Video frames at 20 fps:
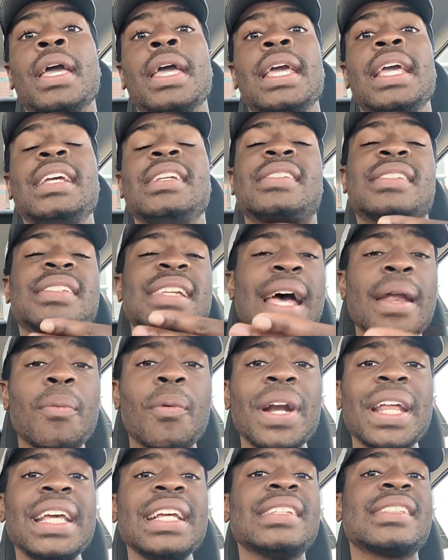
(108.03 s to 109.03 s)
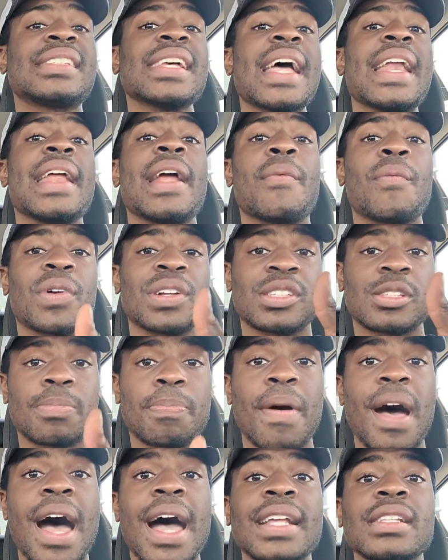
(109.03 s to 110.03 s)
He said what he said in
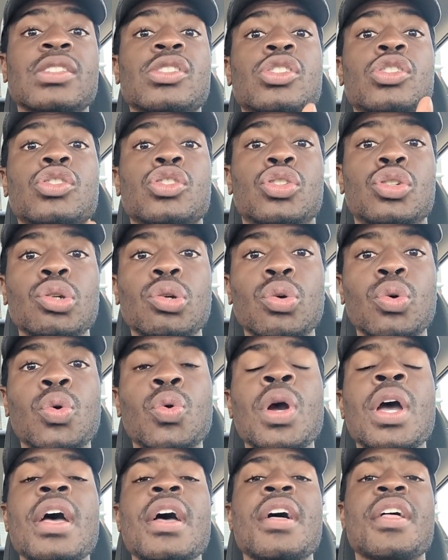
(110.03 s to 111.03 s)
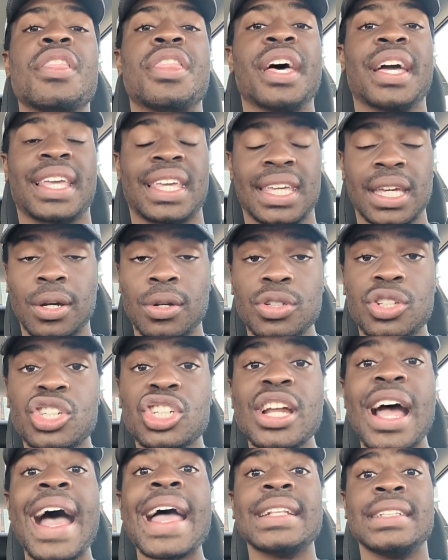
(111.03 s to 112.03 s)
response to the
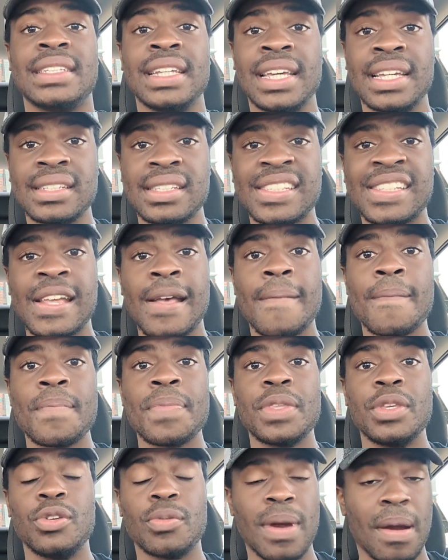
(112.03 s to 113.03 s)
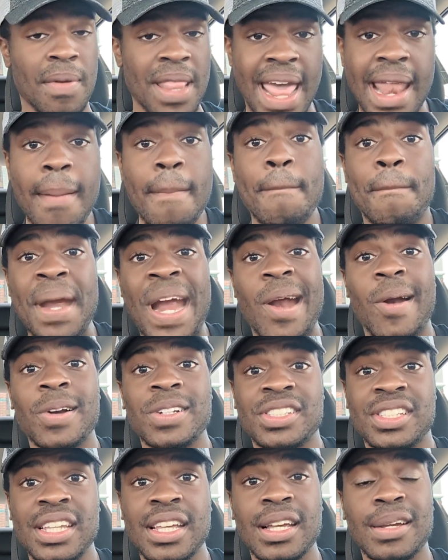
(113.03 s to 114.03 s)
Killshot diss you remember that
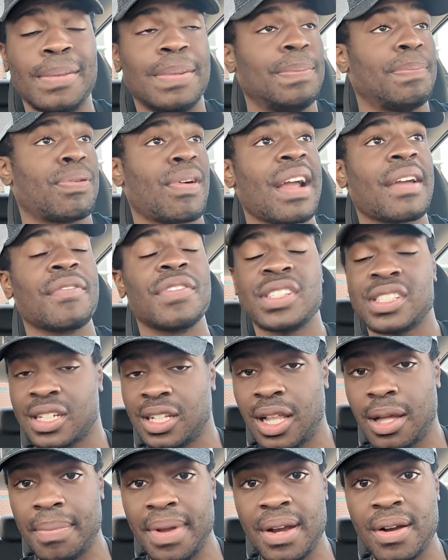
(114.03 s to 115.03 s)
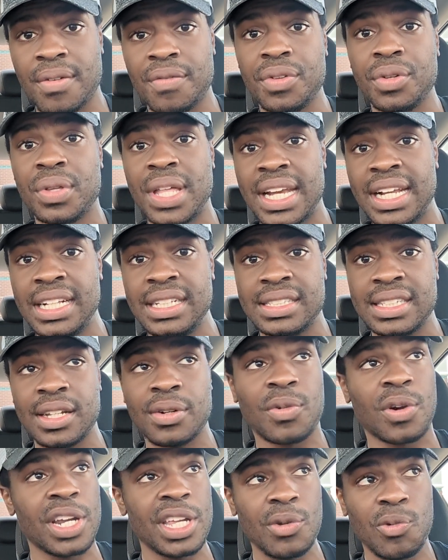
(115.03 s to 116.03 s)
embarrassing Breakfast Club interview that he
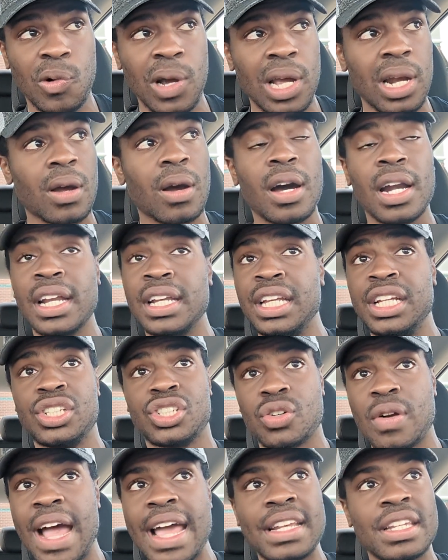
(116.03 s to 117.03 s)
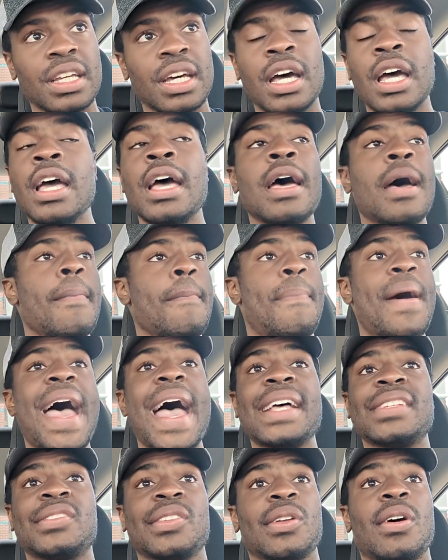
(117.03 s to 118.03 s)
did where he went on and he tried to
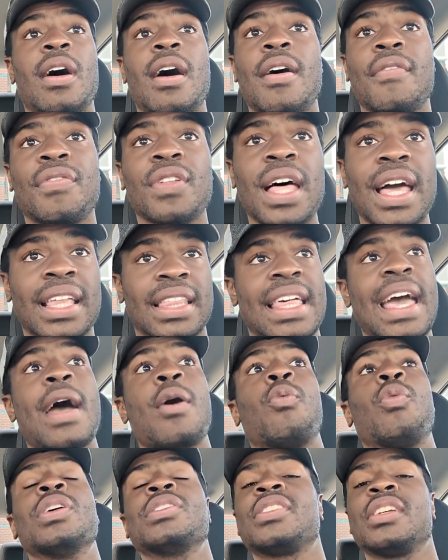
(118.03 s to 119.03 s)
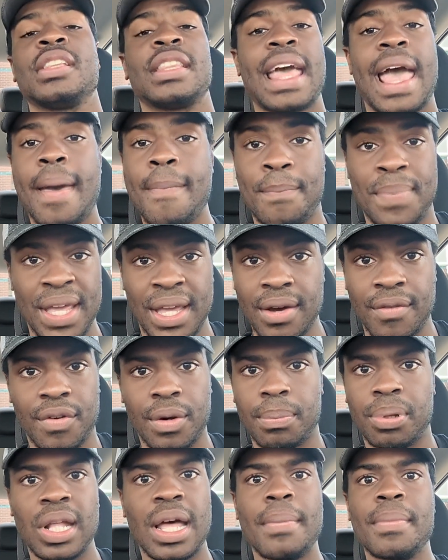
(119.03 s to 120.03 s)
pass it off like that wasn't that big of
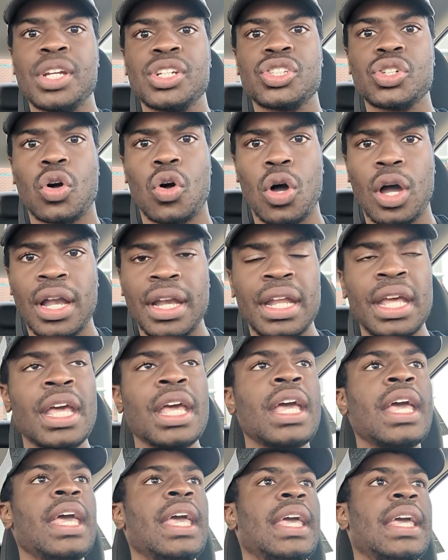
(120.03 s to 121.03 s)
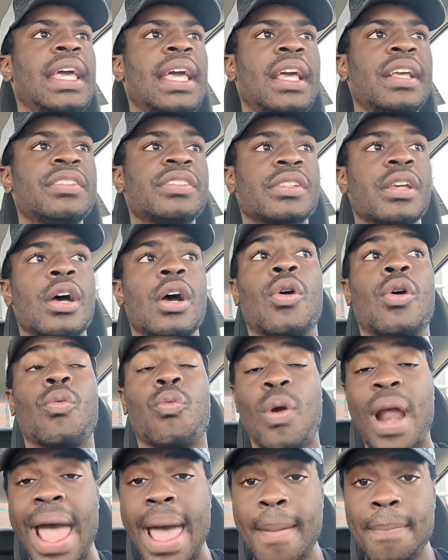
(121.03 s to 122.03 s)
a blemish on his
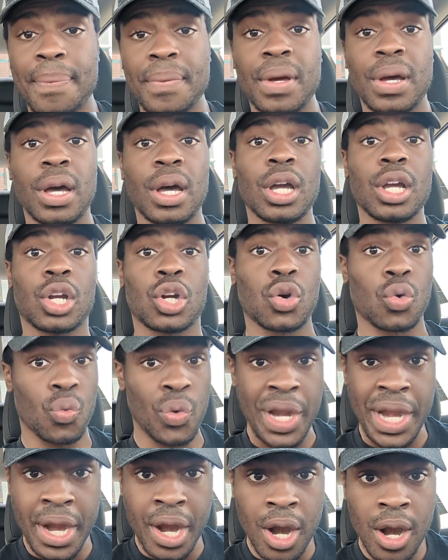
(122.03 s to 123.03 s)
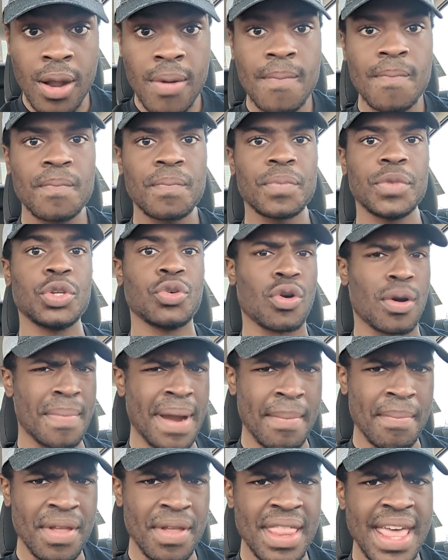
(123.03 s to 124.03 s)
rap career? You
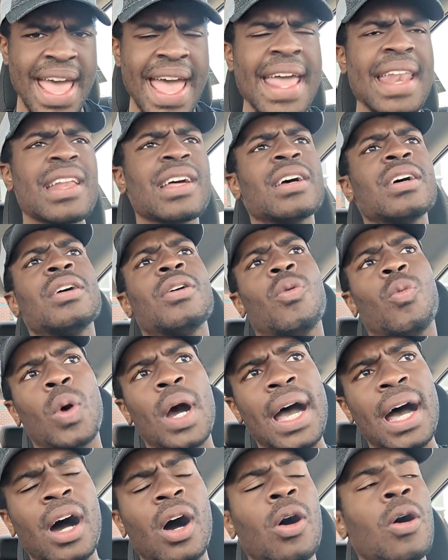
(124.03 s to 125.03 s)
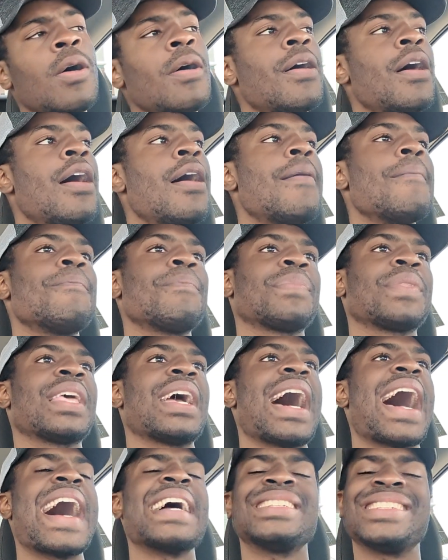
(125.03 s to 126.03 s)
remember that? Well,
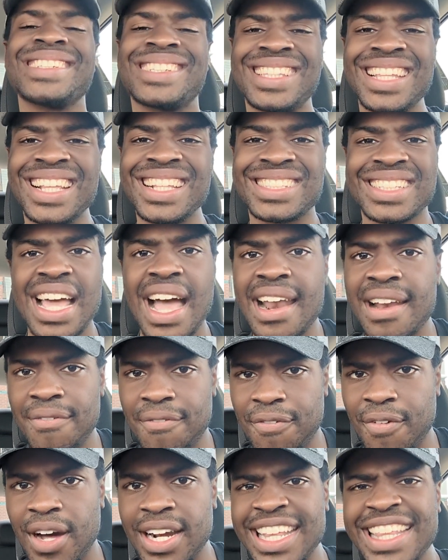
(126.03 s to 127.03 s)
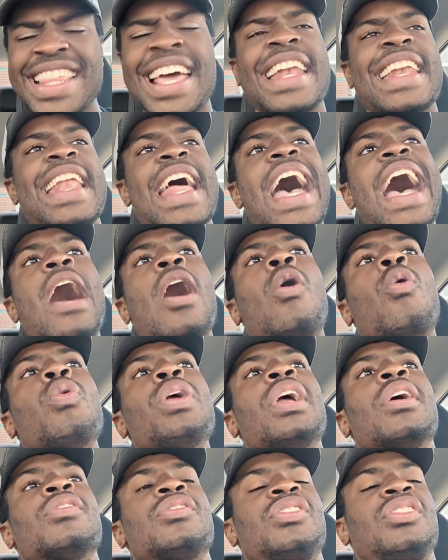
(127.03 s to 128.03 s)
I just think it's kind of funny that now
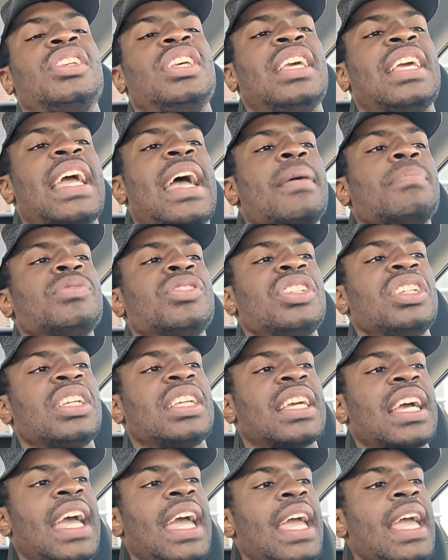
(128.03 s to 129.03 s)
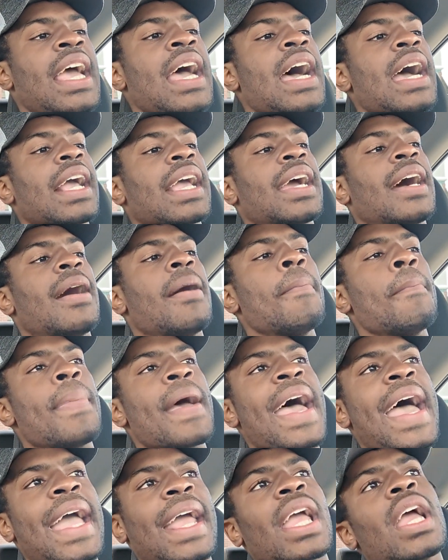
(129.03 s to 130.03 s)
we are seeing MGK come
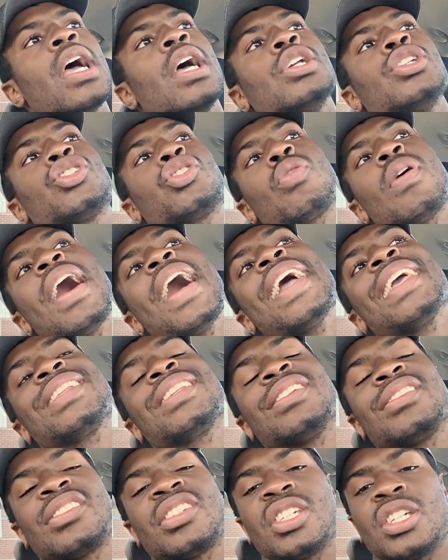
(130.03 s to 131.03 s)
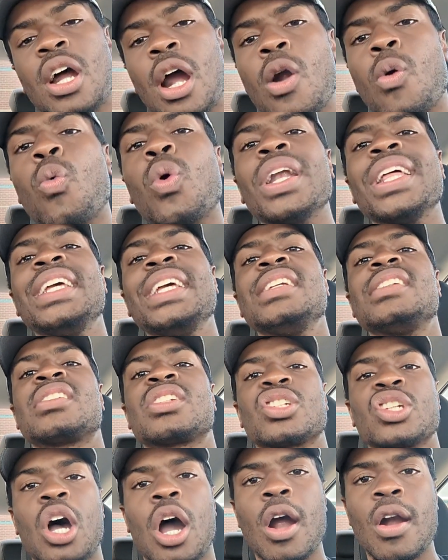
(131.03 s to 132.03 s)
back trying to start what he's
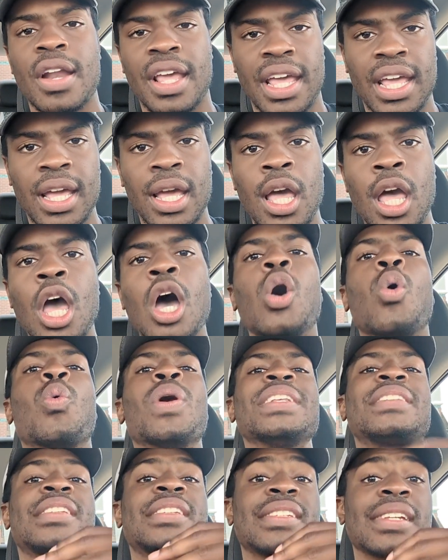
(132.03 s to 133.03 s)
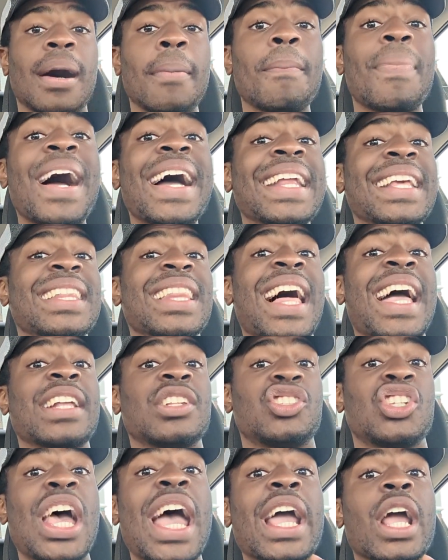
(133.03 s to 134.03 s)
starting with somebody like
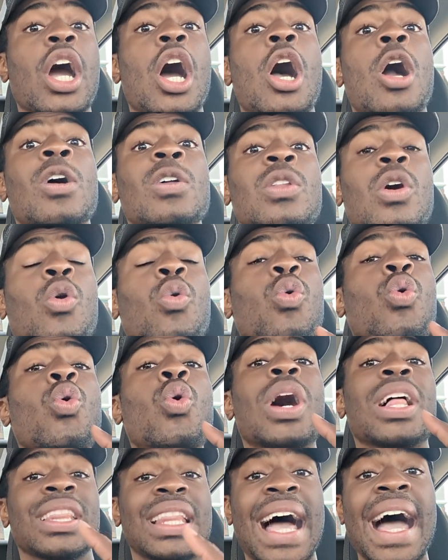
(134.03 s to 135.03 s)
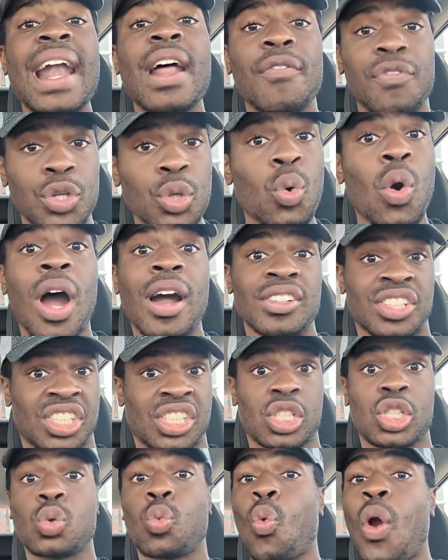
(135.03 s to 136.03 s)
Jack Harlow, who a lot of you are
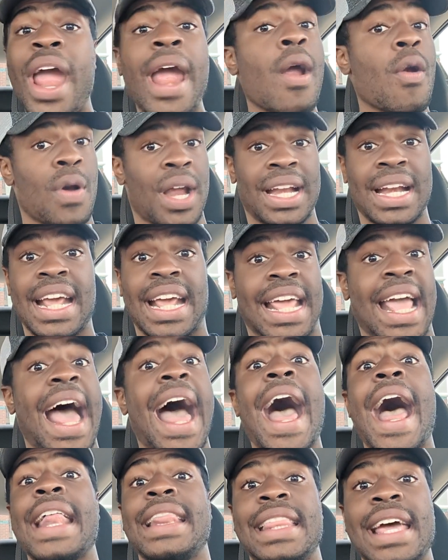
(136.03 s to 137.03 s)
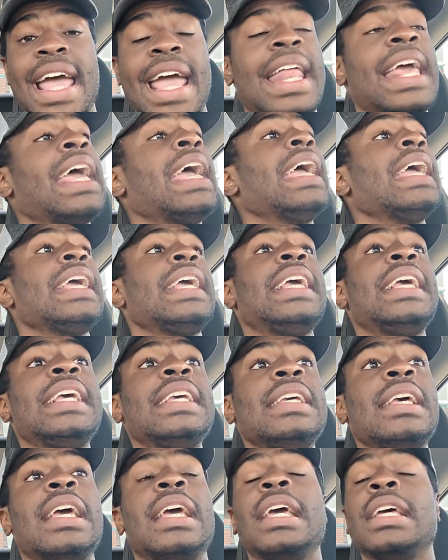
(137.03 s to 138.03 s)
swearing to God that
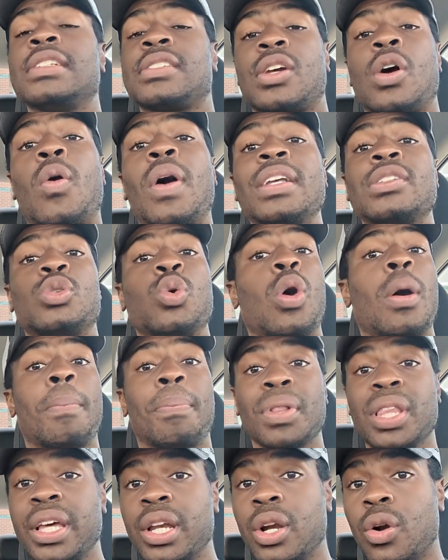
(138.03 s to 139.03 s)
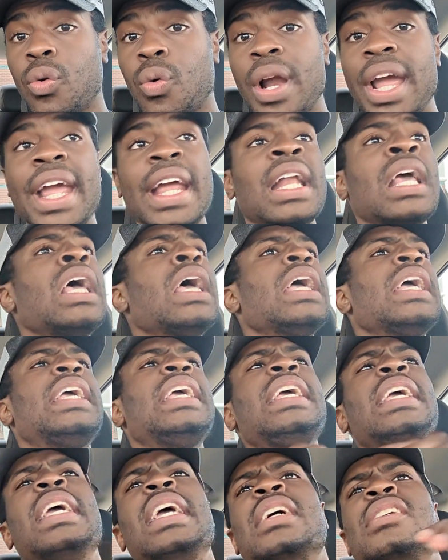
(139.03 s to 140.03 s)
he is going to obliterate.
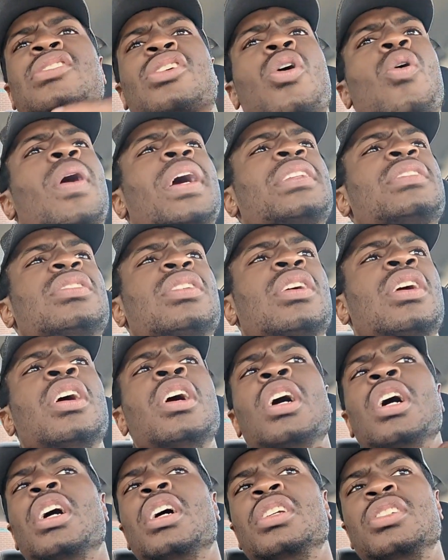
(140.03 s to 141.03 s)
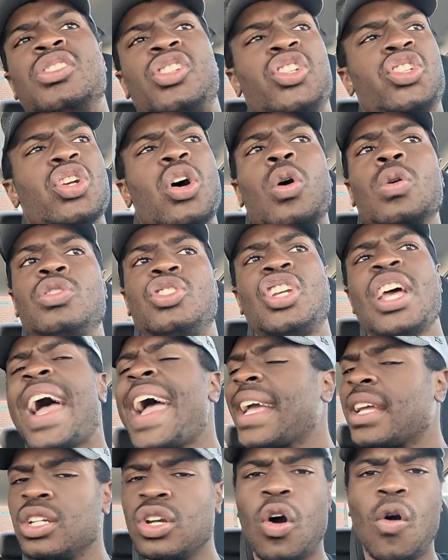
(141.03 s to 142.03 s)
He is going to show
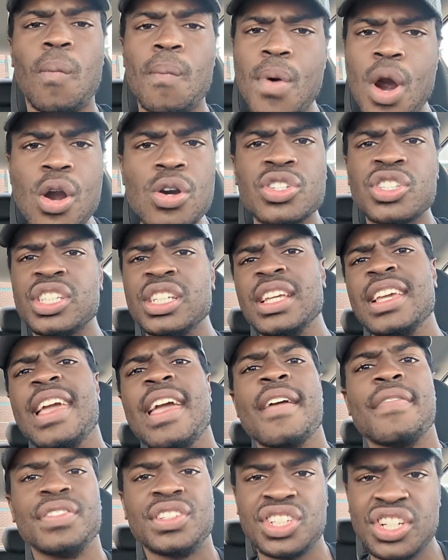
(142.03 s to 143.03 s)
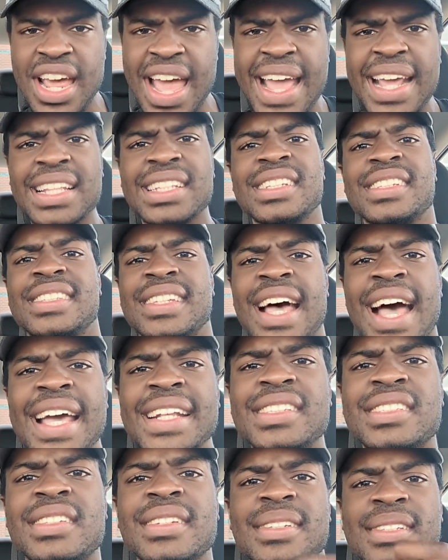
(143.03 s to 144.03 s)
Jack no mercy if Jack
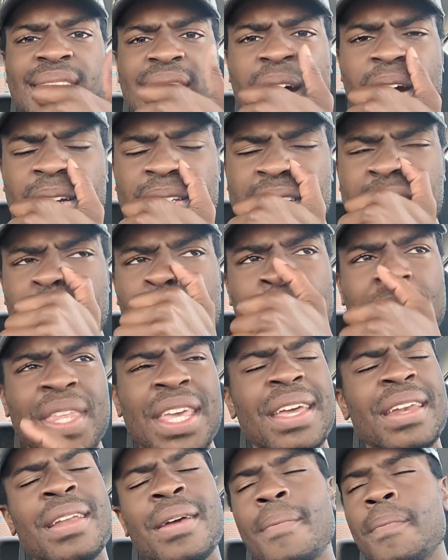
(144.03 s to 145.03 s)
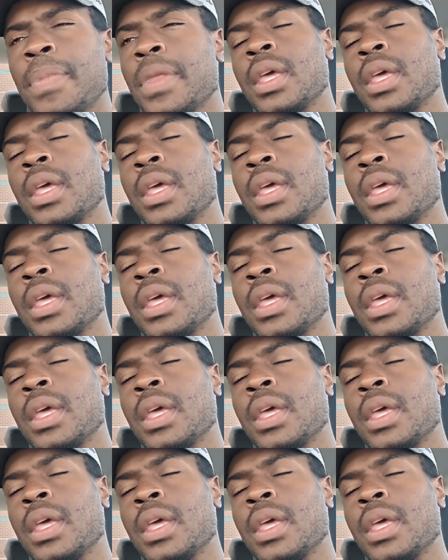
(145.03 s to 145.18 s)
decides to start something.